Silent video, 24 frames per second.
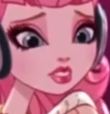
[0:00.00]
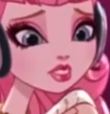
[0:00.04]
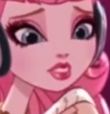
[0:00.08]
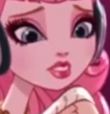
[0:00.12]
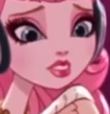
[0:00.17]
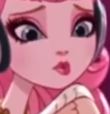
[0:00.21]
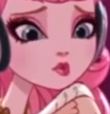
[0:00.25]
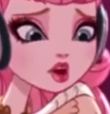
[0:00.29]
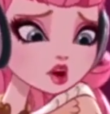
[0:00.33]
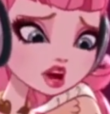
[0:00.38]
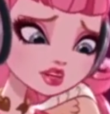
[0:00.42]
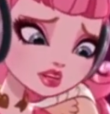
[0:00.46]

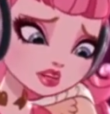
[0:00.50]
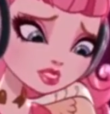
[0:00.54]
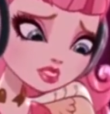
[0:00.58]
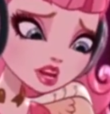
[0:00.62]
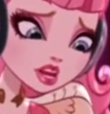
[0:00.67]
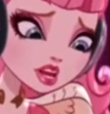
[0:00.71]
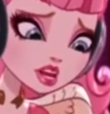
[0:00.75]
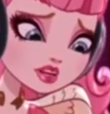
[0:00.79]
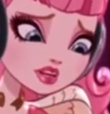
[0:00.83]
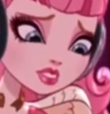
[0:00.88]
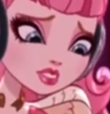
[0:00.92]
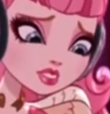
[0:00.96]
Okay,
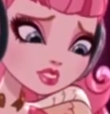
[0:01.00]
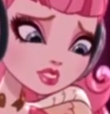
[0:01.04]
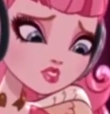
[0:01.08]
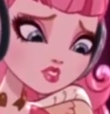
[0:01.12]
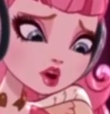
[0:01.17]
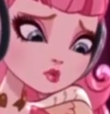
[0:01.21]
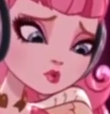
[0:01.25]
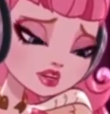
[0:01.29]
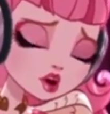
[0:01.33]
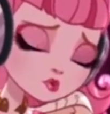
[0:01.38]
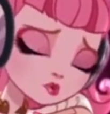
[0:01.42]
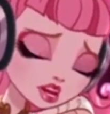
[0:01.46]
Rachel.
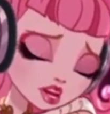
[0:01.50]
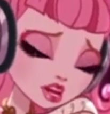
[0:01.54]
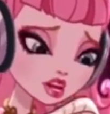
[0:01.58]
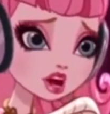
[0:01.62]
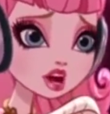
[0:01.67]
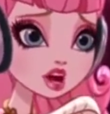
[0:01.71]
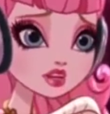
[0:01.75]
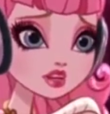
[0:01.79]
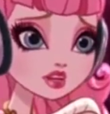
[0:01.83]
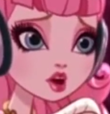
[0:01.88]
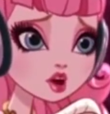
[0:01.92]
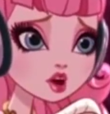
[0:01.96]
So
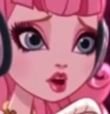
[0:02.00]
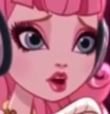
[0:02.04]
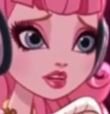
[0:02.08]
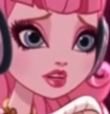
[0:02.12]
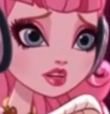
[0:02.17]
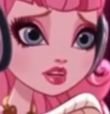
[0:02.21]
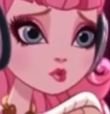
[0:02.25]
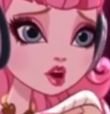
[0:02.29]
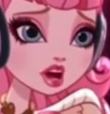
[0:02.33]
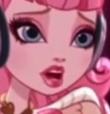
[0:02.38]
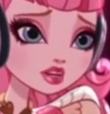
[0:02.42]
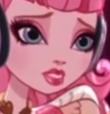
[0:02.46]
you
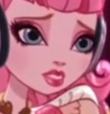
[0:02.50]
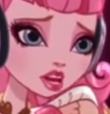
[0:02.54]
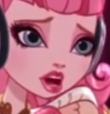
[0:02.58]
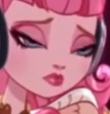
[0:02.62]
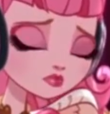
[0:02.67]
like her.